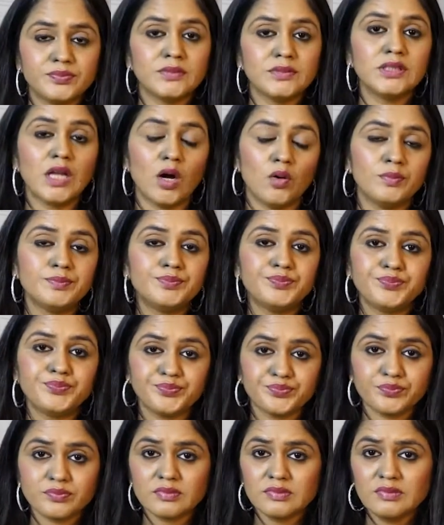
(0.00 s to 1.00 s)
Now,
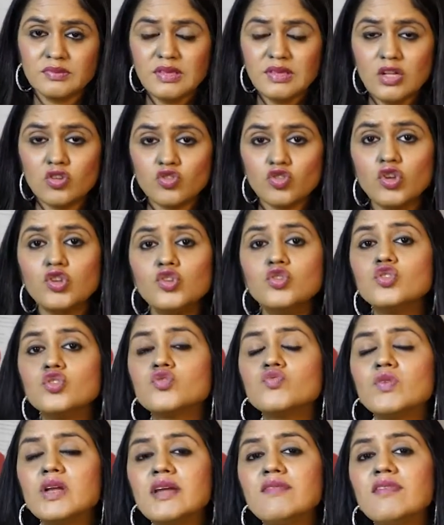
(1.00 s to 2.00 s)
so
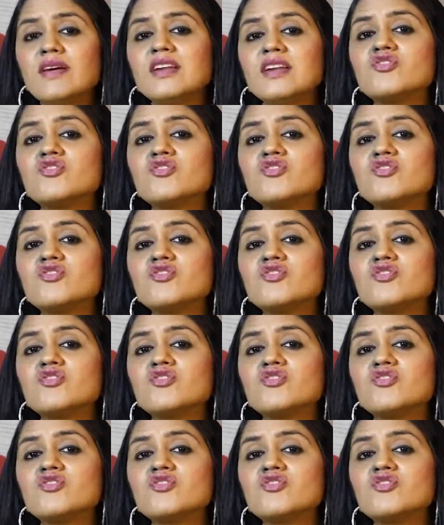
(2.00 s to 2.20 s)
usually when